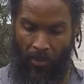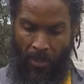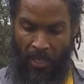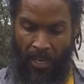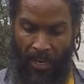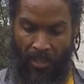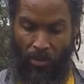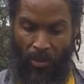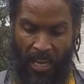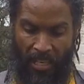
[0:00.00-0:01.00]
here,
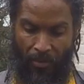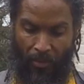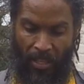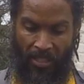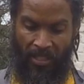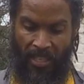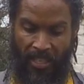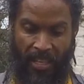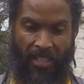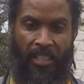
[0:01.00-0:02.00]
you can't even really see
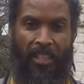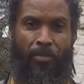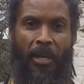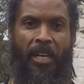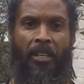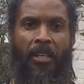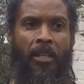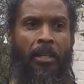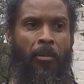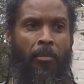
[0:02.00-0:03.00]
it underneath
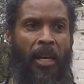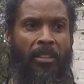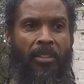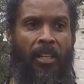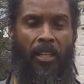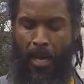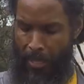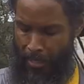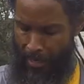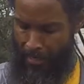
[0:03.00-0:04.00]
my skin. I
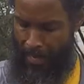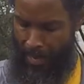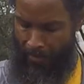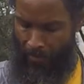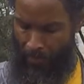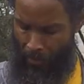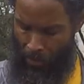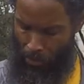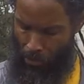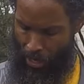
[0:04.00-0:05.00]
think that
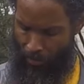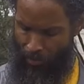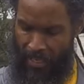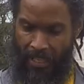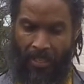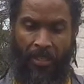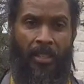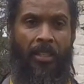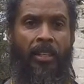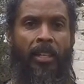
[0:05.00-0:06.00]
generally
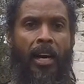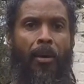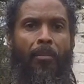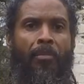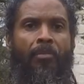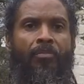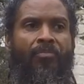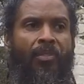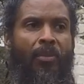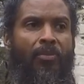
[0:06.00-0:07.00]

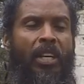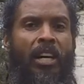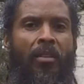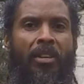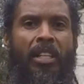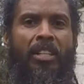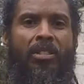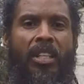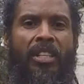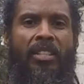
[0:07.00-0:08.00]
the fit of it
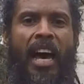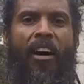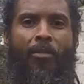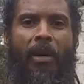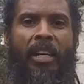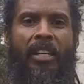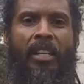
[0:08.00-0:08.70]
is halfway